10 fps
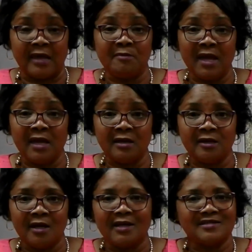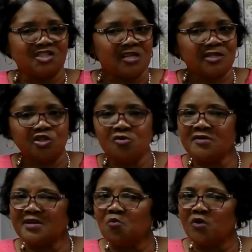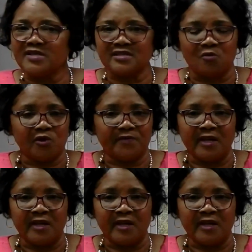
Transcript: Amen just use some wisdom with